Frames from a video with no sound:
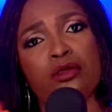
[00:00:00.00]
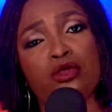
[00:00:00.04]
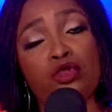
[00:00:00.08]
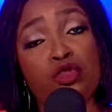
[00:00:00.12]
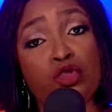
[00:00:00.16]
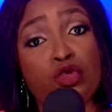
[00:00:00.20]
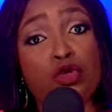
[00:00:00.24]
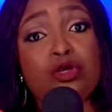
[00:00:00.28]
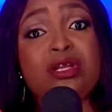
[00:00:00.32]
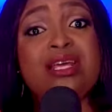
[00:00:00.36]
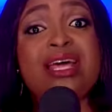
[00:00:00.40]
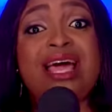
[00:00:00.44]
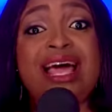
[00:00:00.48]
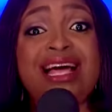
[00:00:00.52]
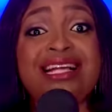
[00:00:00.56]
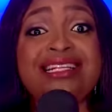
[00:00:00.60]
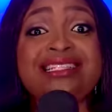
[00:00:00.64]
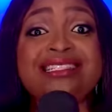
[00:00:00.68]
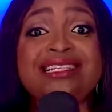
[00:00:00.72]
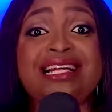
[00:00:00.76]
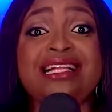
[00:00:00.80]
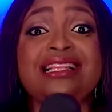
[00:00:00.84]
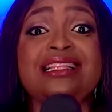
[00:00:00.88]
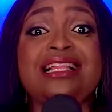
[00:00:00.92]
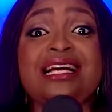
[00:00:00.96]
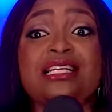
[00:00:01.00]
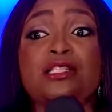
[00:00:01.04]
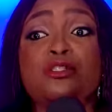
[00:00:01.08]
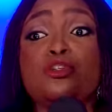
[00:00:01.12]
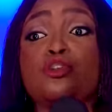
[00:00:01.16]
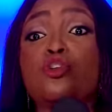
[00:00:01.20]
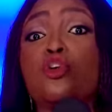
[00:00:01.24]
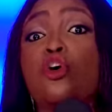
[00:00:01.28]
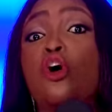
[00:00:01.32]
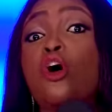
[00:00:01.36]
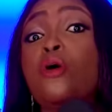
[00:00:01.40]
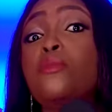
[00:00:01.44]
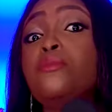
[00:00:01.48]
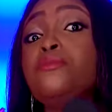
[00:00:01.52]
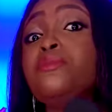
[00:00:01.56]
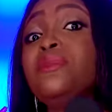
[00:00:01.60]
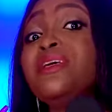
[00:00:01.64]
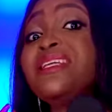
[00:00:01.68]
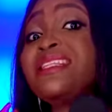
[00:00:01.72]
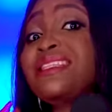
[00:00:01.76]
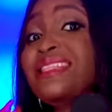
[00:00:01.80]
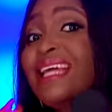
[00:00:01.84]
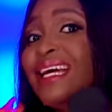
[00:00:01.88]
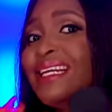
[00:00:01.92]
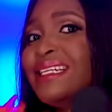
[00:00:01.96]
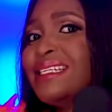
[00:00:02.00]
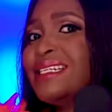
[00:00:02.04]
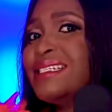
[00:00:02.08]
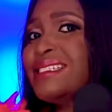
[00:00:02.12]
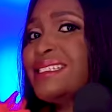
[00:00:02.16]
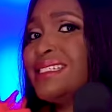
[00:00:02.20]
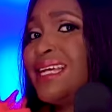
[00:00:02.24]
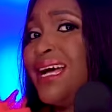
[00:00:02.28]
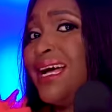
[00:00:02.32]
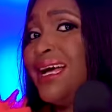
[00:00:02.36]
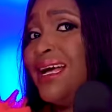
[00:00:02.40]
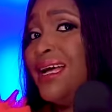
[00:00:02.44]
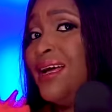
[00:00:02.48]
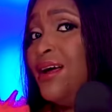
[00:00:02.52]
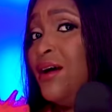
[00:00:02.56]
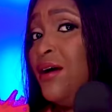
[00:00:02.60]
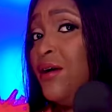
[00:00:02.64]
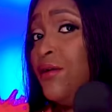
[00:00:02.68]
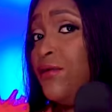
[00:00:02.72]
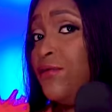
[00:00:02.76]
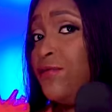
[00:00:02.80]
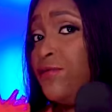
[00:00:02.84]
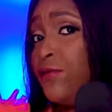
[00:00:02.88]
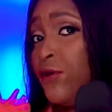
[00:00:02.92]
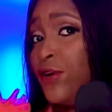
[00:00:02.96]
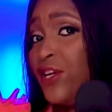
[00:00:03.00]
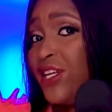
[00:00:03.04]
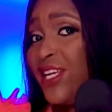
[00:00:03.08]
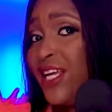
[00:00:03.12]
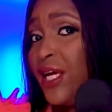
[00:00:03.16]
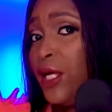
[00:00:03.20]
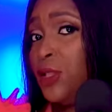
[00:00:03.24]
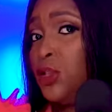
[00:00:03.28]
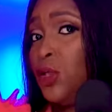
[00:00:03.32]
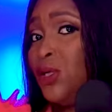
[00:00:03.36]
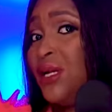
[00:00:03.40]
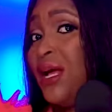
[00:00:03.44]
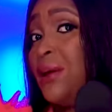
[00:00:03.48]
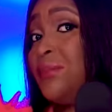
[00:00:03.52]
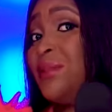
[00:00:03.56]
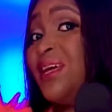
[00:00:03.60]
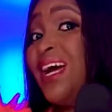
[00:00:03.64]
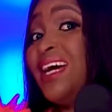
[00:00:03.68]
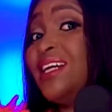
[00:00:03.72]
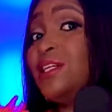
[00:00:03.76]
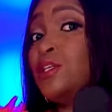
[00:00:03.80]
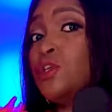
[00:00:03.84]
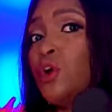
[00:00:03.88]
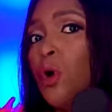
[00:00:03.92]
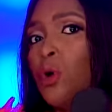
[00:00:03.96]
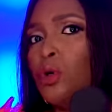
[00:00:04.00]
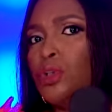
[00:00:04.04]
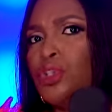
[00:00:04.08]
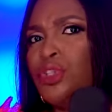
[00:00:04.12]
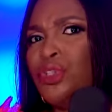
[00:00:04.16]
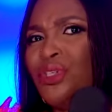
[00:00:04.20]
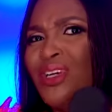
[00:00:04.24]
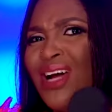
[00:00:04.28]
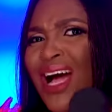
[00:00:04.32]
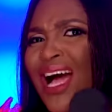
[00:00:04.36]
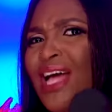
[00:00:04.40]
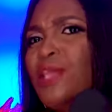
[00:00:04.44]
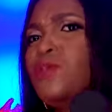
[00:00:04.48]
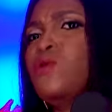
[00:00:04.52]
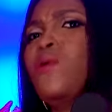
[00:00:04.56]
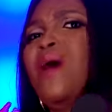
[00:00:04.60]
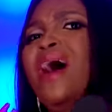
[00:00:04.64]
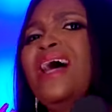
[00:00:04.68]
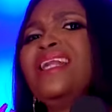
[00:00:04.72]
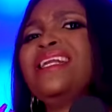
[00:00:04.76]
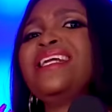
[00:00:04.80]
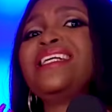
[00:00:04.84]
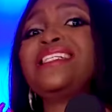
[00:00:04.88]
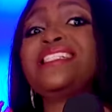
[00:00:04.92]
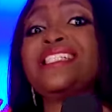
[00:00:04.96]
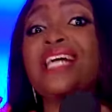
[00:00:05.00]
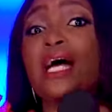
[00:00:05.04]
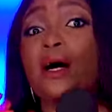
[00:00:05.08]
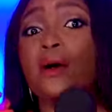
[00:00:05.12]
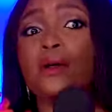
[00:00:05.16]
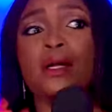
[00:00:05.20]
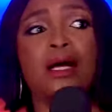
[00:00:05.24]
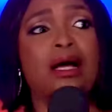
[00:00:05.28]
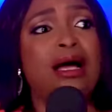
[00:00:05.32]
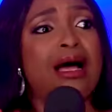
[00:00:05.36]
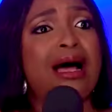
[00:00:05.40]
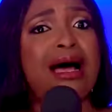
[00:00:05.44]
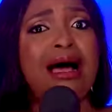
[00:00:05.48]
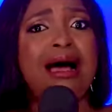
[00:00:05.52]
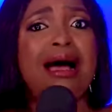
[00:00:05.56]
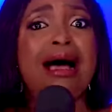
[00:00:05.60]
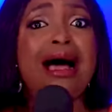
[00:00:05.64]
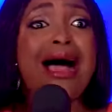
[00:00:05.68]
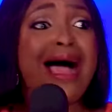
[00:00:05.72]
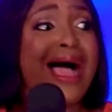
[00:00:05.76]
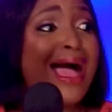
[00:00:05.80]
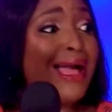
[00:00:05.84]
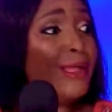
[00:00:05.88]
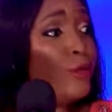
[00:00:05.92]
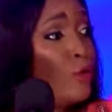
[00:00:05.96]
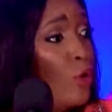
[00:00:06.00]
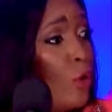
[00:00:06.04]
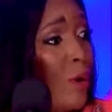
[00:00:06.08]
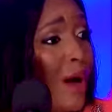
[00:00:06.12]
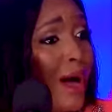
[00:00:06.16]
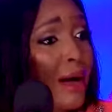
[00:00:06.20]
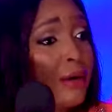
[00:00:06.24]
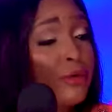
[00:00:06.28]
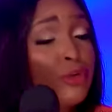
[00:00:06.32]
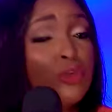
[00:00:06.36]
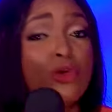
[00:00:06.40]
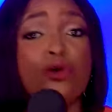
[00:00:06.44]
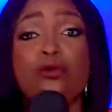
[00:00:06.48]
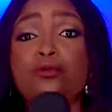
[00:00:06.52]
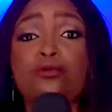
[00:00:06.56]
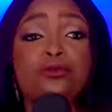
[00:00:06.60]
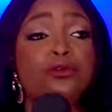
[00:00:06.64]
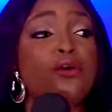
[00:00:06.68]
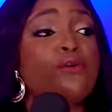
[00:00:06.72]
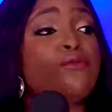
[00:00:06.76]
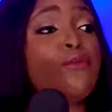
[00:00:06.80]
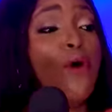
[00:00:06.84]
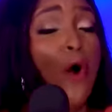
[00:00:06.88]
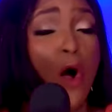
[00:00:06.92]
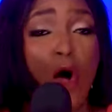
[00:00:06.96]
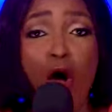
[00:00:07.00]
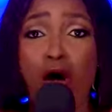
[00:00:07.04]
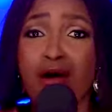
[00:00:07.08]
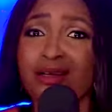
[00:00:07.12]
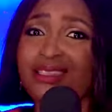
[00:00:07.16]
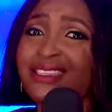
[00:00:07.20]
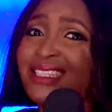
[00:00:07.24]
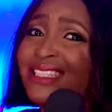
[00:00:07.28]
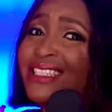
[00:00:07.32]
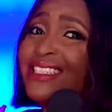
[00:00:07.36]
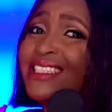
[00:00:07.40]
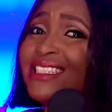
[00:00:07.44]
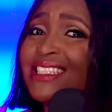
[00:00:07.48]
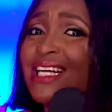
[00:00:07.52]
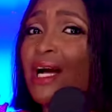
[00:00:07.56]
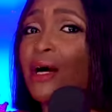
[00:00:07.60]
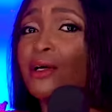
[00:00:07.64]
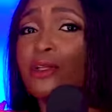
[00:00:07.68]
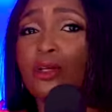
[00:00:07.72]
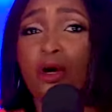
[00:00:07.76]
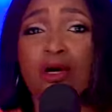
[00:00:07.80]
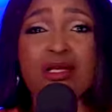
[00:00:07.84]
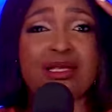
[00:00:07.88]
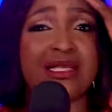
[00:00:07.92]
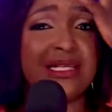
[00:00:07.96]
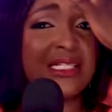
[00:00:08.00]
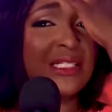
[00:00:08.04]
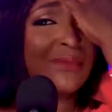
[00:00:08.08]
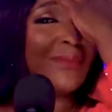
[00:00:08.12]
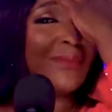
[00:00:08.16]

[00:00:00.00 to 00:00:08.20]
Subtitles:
To the extent that you committed this fornication, be adultery, and you had a child, and you've hung this child on this